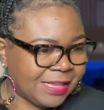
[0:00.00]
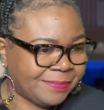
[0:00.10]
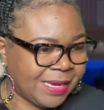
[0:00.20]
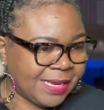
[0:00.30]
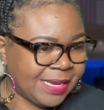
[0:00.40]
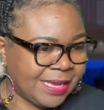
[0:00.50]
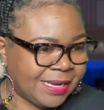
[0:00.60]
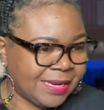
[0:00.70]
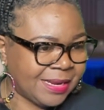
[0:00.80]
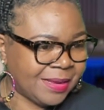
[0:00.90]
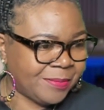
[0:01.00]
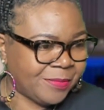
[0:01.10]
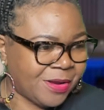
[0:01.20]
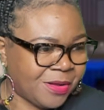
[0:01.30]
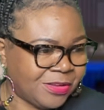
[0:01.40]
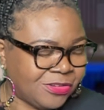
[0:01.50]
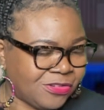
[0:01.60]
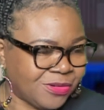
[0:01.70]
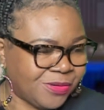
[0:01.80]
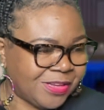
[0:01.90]
men and ended up with only
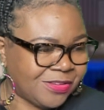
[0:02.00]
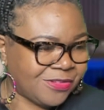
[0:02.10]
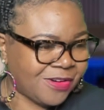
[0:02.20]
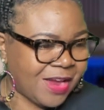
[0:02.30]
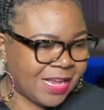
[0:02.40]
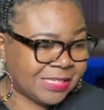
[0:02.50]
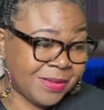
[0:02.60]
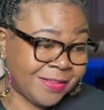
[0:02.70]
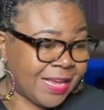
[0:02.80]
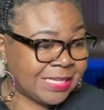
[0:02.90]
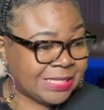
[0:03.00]
3 scratches on his face.